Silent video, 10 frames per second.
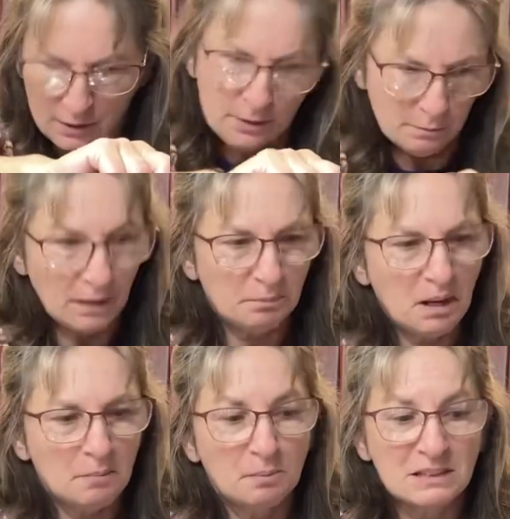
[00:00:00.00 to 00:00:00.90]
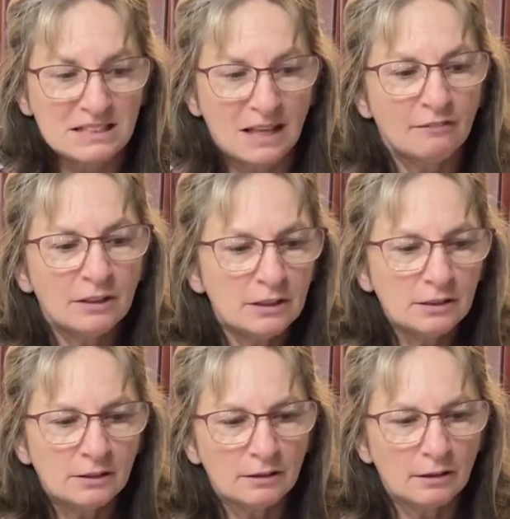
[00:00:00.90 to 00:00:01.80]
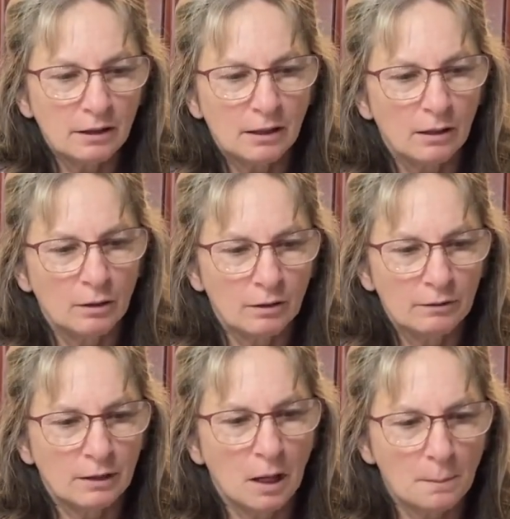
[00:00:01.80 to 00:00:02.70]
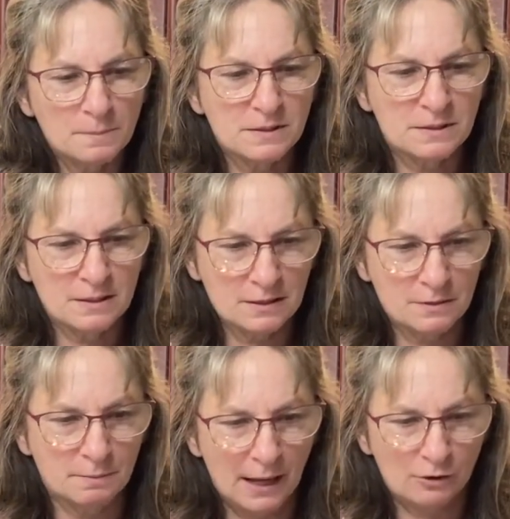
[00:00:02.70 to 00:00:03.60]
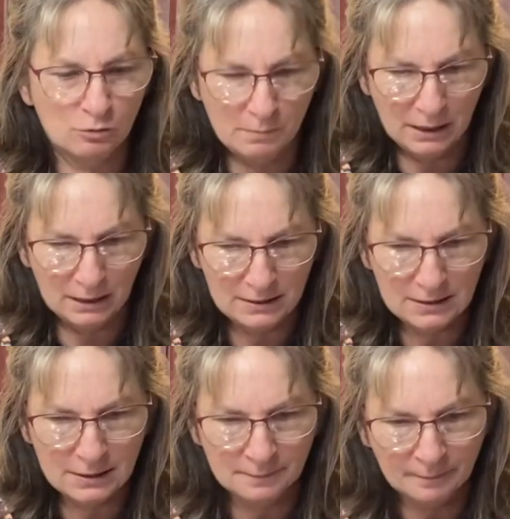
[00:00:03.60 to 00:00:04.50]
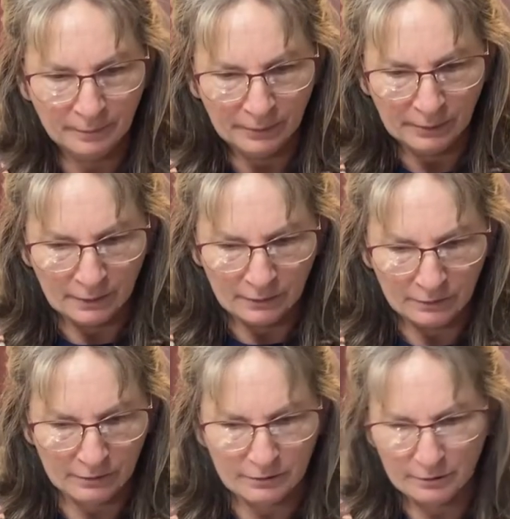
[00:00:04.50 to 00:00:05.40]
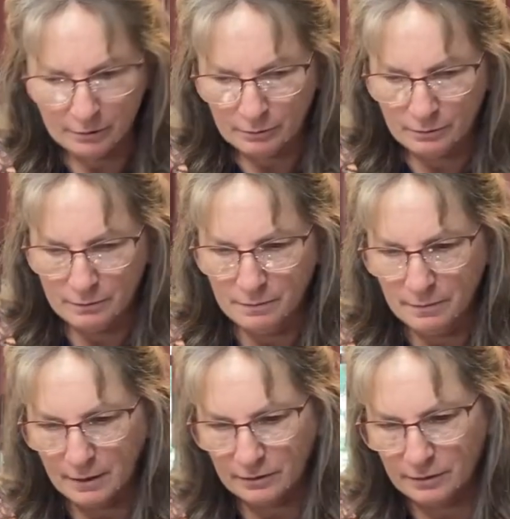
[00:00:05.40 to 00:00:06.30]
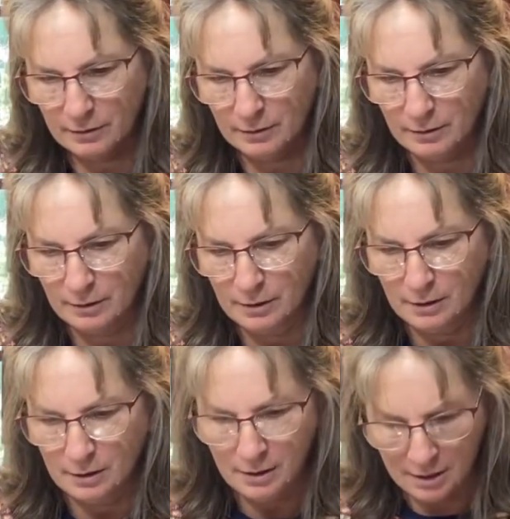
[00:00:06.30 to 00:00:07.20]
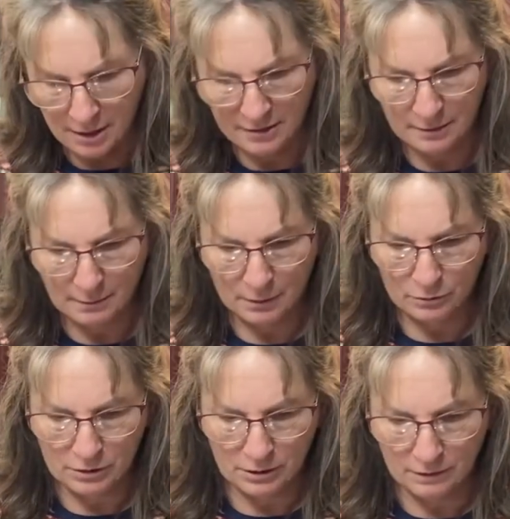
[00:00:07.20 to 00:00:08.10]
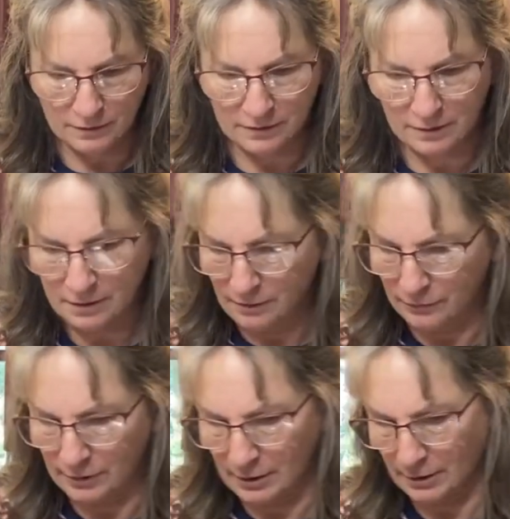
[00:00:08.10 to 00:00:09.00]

Got probably 7 cups this batch makes. So that's a nice amount to give as a gift.